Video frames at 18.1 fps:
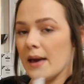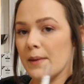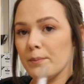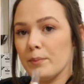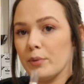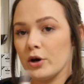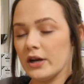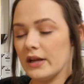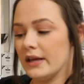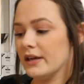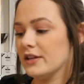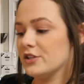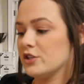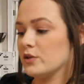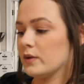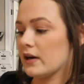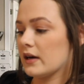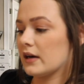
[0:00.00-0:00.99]
and put it
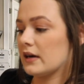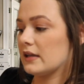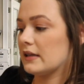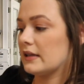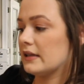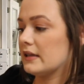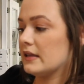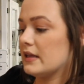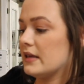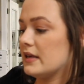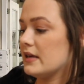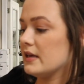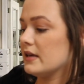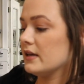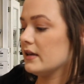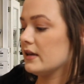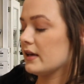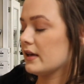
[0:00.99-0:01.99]
into a
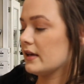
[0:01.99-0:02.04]
clean